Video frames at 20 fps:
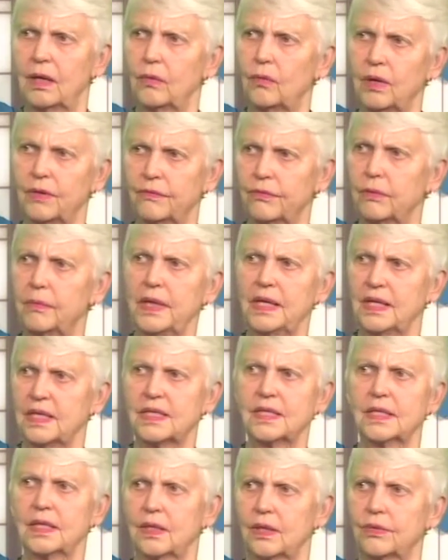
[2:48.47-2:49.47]
one for me to
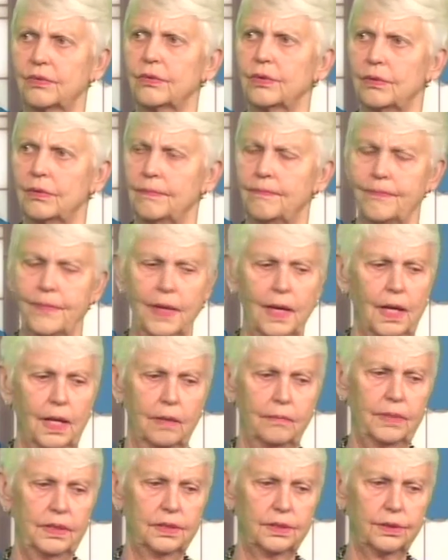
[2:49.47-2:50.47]
sit through
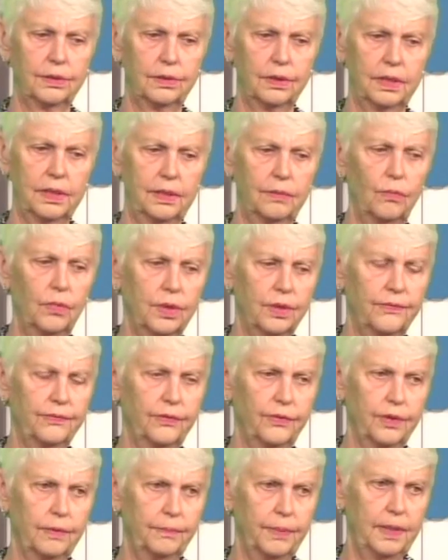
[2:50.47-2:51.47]
but certainly
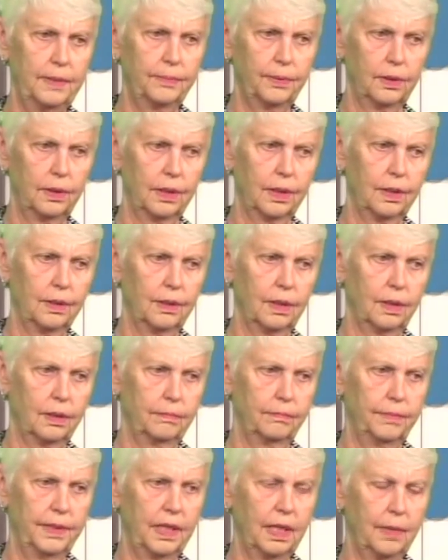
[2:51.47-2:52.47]
wonderful that people are uh,
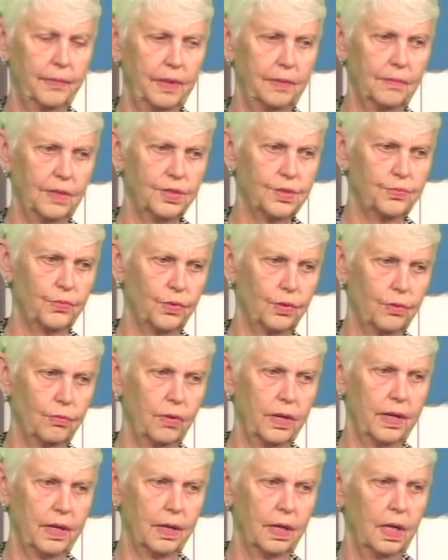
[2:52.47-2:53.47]
becoming much more
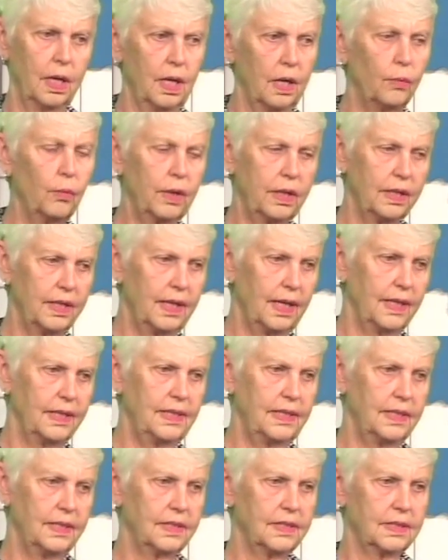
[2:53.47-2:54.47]
aware. One of the
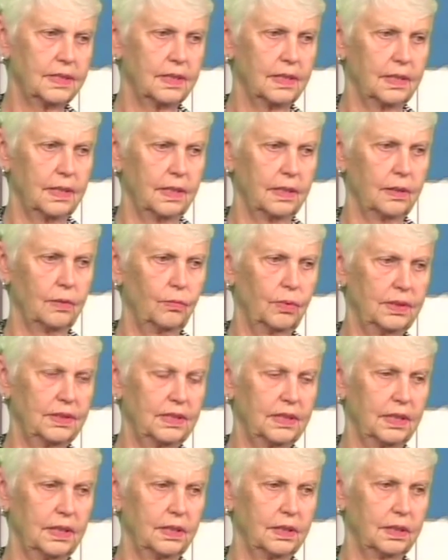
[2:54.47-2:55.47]
ideas there
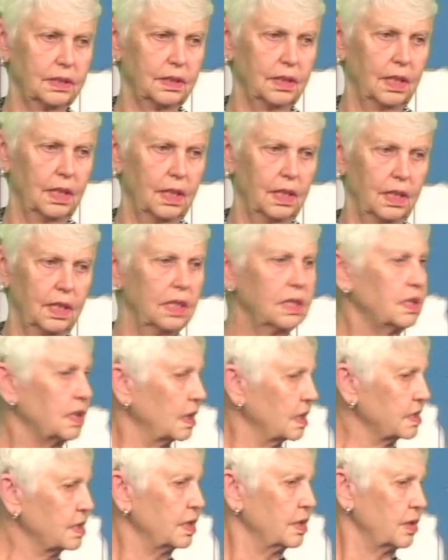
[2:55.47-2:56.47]
was that uh, it
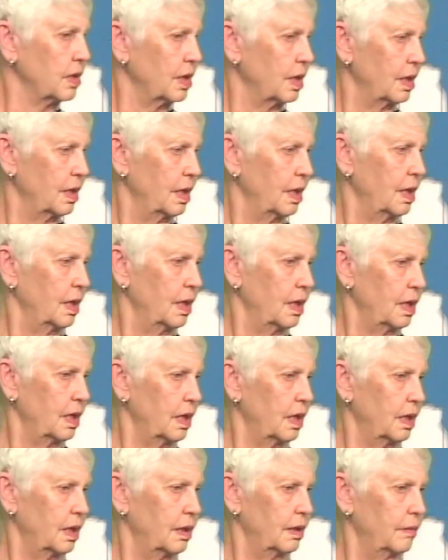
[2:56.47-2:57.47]
doesn't
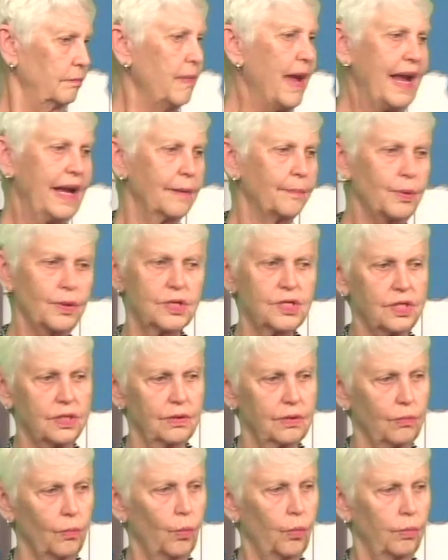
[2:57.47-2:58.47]
uh, make a
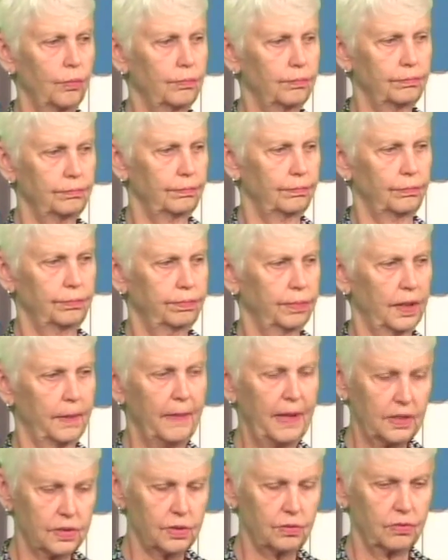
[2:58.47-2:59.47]
person
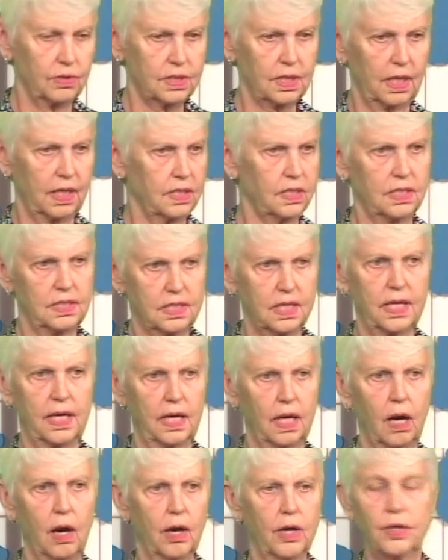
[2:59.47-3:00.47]
commit suicide to
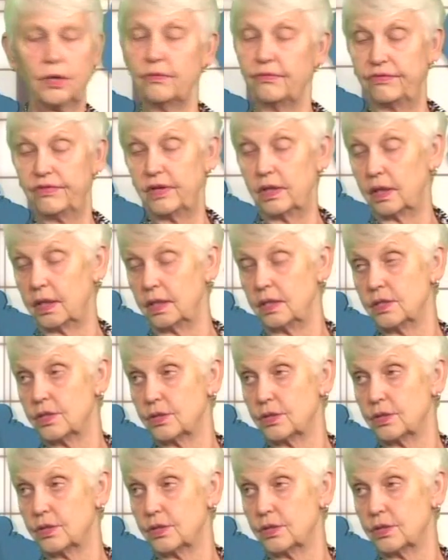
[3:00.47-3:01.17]
say, "Are you feeling